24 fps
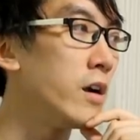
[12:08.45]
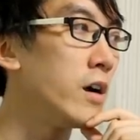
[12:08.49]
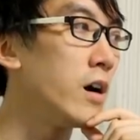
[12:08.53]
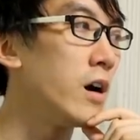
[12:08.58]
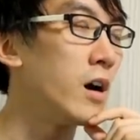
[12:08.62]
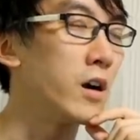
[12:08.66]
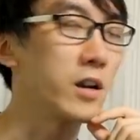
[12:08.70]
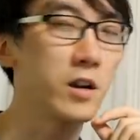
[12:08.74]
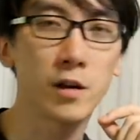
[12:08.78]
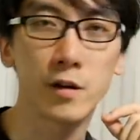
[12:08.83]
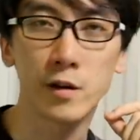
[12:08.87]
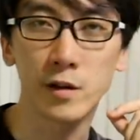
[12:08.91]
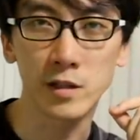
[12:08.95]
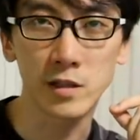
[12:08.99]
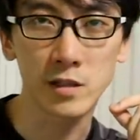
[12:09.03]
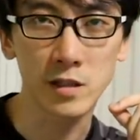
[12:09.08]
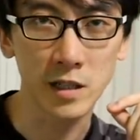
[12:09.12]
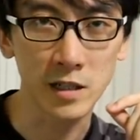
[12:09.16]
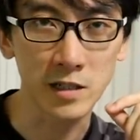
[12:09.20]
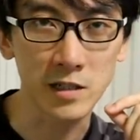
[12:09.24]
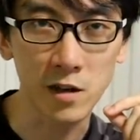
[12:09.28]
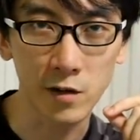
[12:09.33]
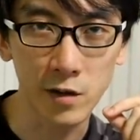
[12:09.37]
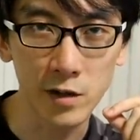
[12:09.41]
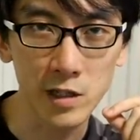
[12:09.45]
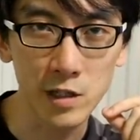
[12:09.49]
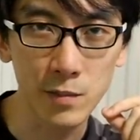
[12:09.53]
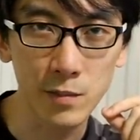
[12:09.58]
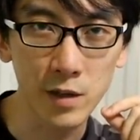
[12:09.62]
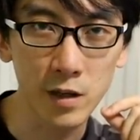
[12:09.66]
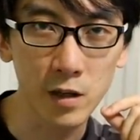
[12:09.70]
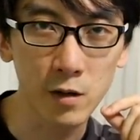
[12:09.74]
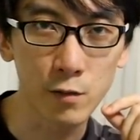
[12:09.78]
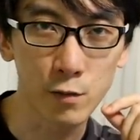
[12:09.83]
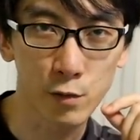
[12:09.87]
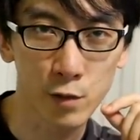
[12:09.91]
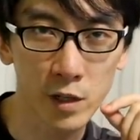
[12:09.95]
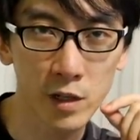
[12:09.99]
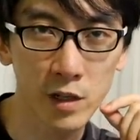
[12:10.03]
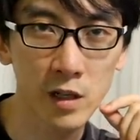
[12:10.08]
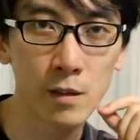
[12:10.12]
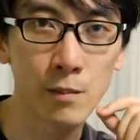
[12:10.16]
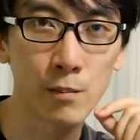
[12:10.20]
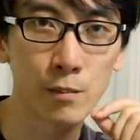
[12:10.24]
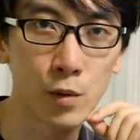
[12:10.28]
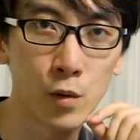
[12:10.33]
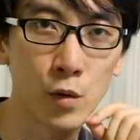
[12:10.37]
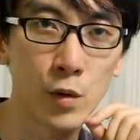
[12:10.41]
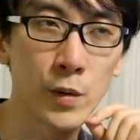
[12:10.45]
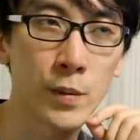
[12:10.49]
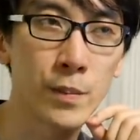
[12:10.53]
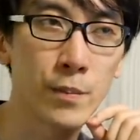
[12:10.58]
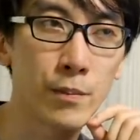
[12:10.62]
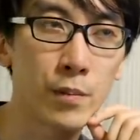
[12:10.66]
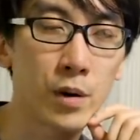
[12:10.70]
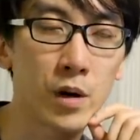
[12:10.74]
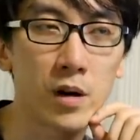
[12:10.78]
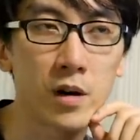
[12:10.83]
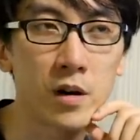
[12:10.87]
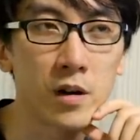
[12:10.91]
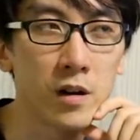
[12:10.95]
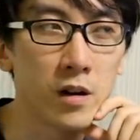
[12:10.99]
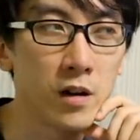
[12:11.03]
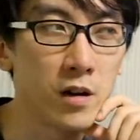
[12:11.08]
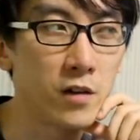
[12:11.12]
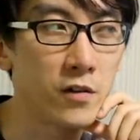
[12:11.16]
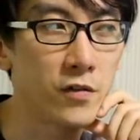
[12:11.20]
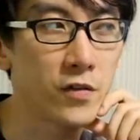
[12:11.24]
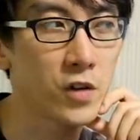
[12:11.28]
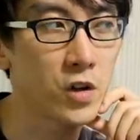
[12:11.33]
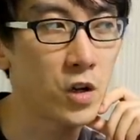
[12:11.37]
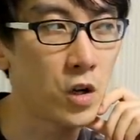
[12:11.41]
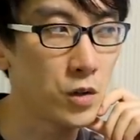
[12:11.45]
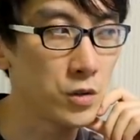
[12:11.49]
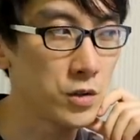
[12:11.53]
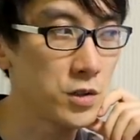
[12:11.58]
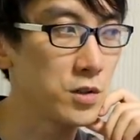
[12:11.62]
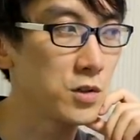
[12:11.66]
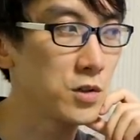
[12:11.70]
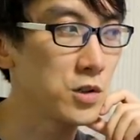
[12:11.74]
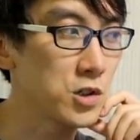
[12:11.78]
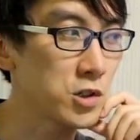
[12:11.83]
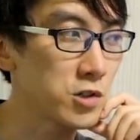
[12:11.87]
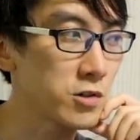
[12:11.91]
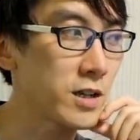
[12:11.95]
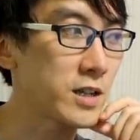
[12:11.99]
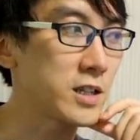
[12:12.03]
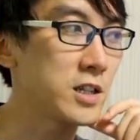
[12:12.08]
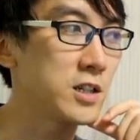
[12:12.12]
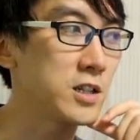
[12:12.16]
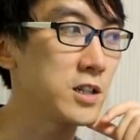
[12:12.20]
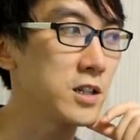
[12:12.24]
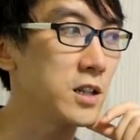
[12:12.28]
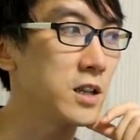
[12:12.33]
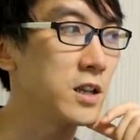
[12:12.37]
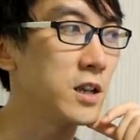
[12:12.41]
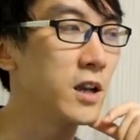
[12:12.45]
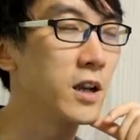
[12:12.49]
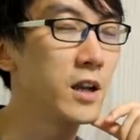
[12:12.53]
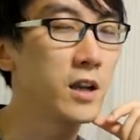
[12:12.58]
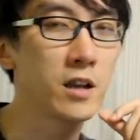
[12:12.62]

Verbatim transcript: are going to, is going to be a really important part of console strategy